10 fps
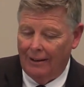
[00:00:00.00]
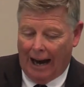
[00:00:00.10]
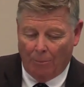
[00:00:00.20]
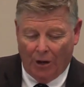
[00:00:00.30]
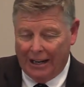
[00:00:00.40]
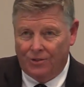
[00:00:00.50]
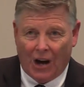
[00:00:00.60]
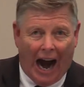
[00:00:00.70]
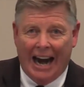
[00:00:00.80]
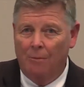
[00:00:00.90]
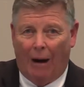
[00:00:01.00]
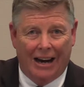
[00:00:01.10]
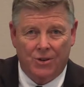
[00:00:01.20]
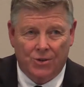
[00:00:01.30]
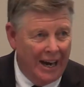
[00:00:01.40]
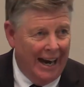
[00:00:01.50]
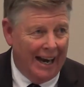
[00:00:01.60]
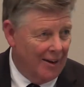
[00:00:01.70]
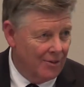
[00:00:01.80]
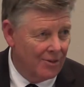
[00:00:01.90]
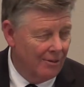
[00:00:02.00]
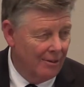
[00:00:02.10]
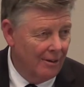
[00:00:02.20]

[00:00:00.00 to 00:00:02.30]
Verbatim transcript: I'm going to die in my sins